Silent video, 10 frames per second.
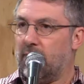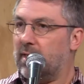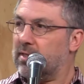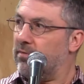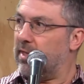
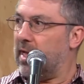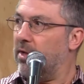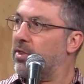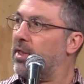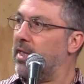relatively
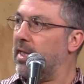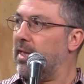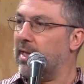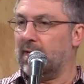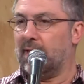
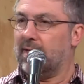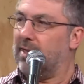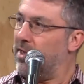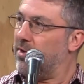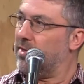healthily and,
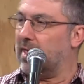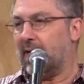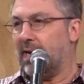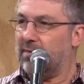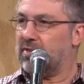
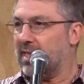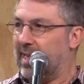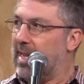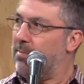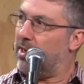getting enough
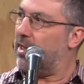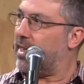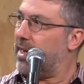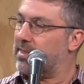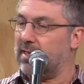sleep and all that
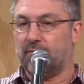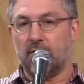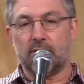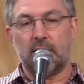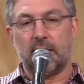kind of stuff,
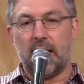there's a